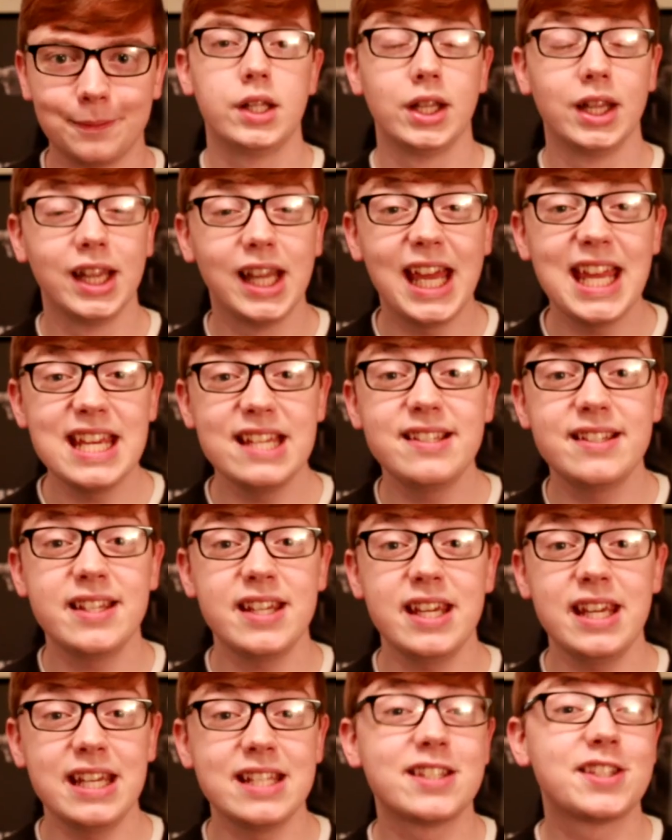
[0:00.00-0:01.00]

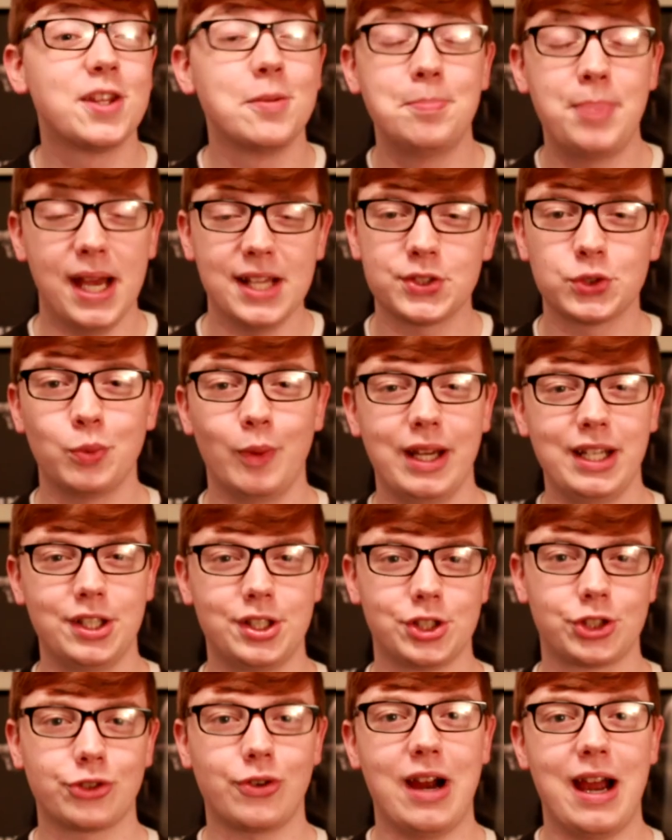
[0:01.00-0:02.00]
Lazy is the best way to
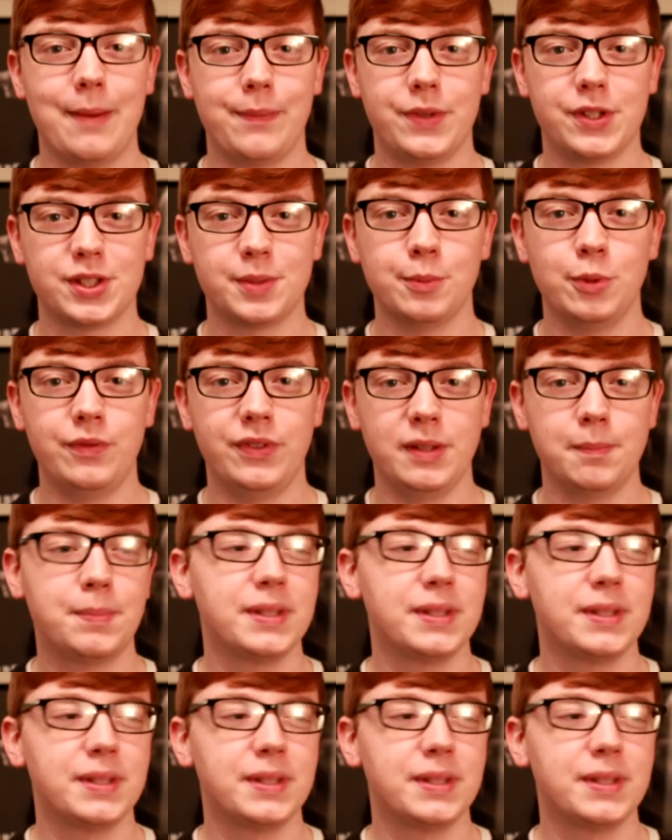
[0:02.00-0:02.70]
describe this movie.